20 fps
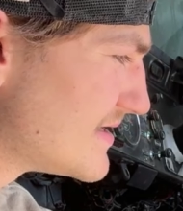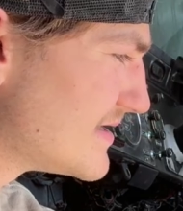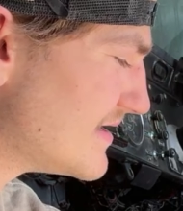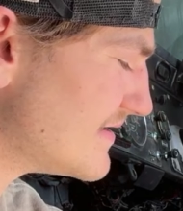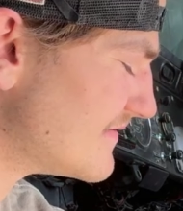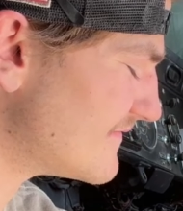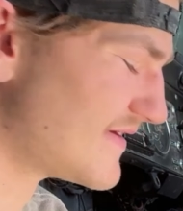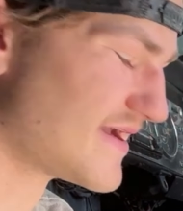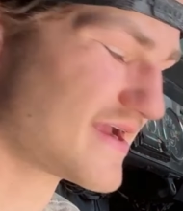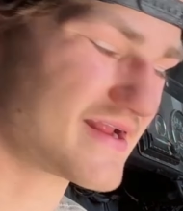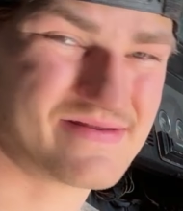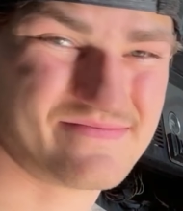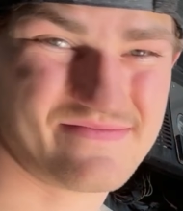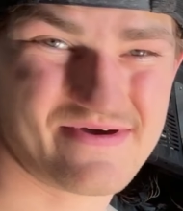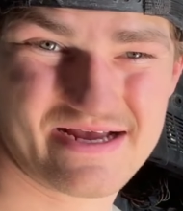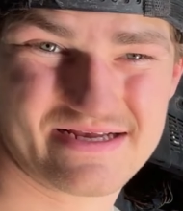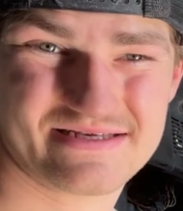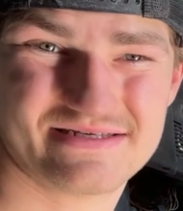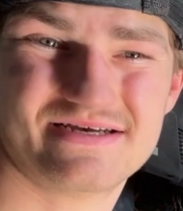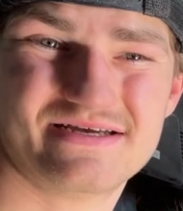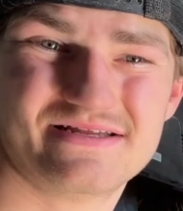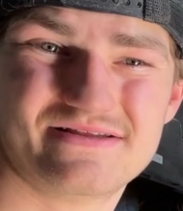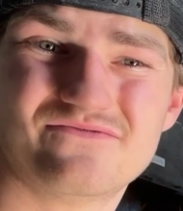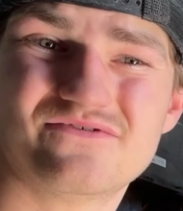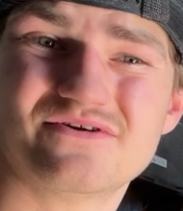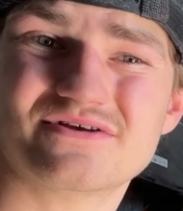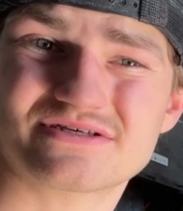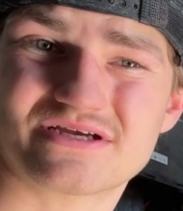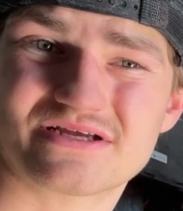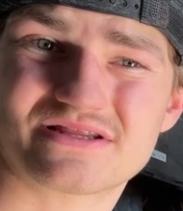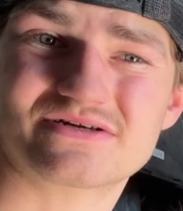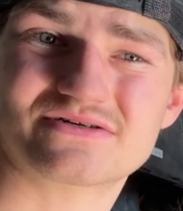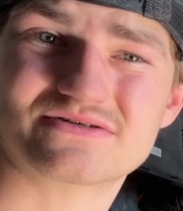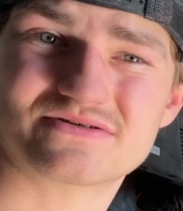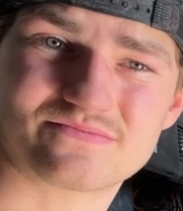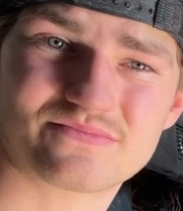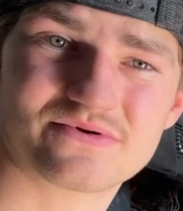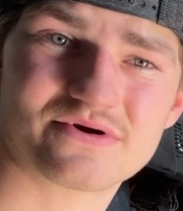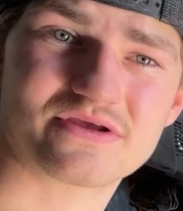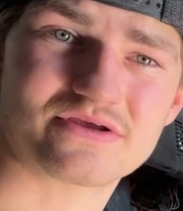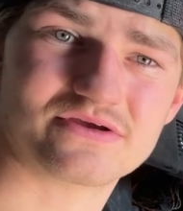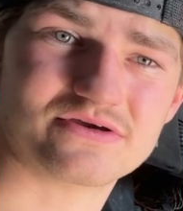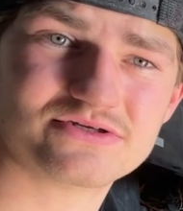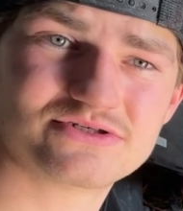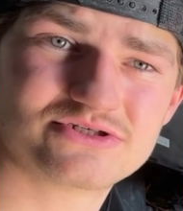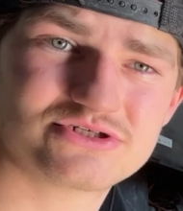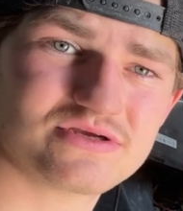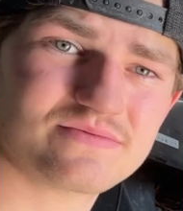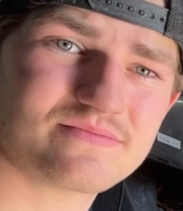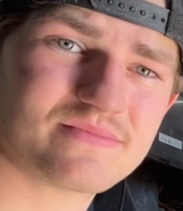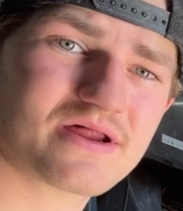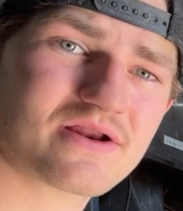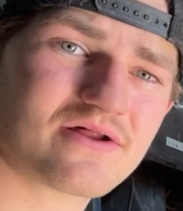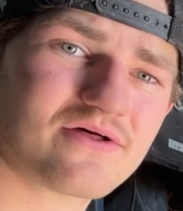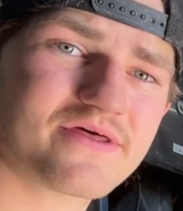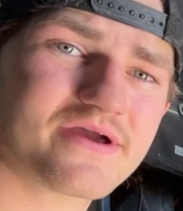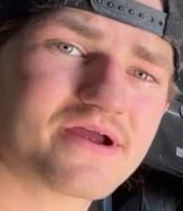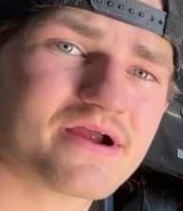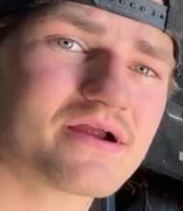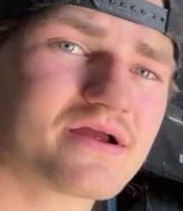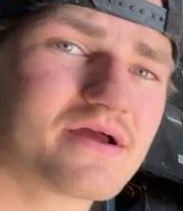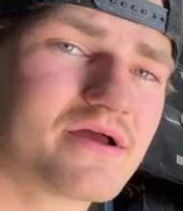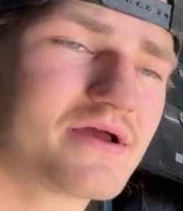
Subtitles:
In fact, the backside feels like there's some pretty good sheet metal there.